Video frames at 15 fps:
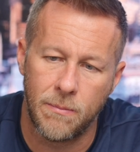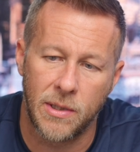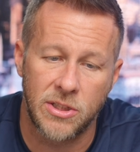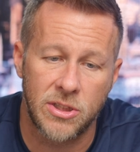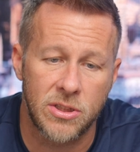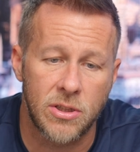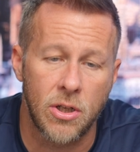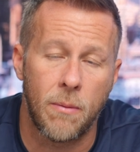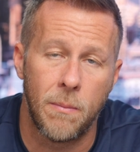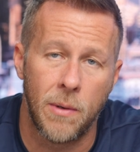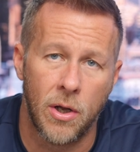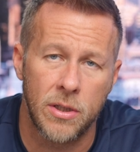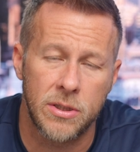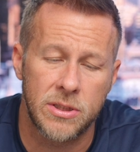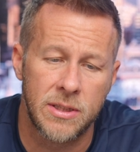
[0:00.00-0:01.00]
My stop
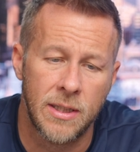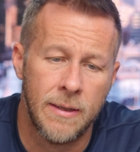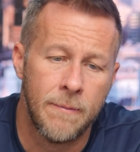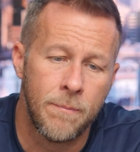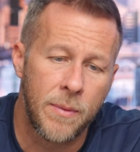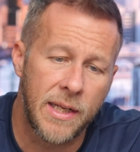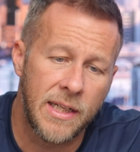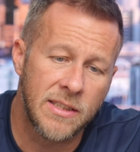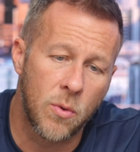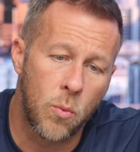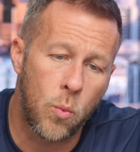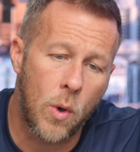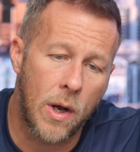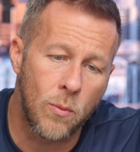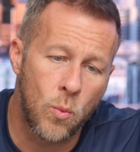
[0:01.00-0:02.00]
loss is a
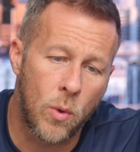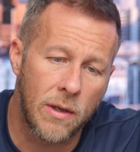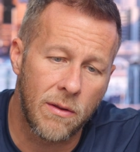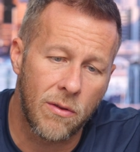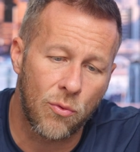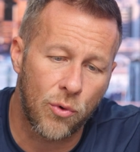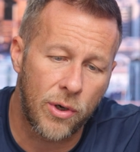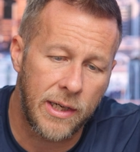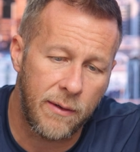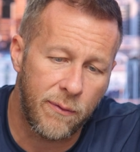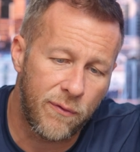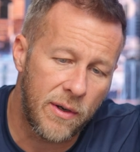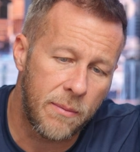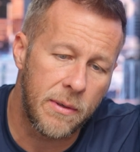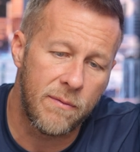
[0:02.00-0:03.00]
113
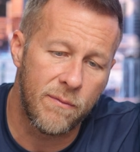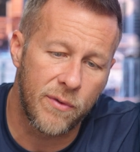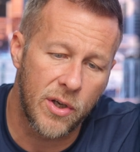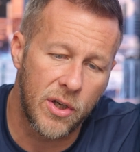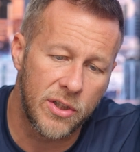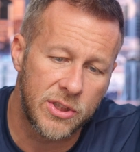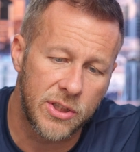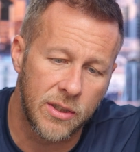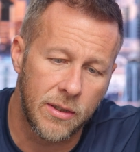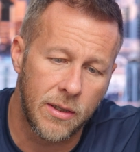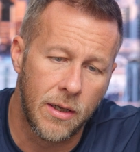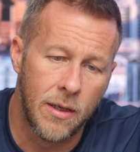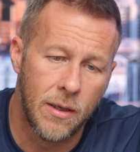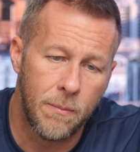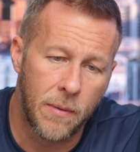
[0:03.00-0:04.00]
fib inversion